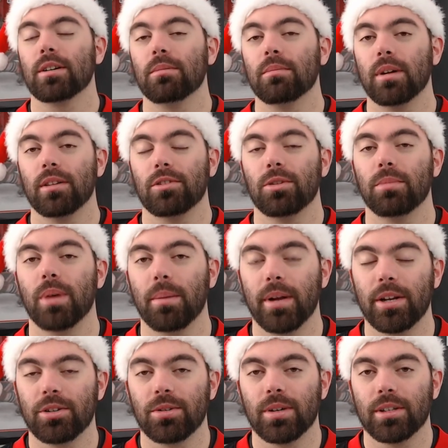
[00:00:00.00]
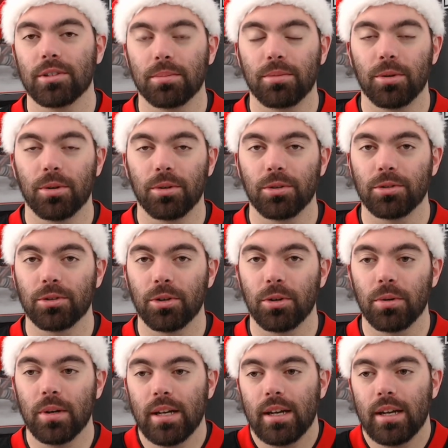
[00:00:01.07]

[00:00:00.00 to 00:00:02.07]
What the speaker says: month to my Patreon supporters, so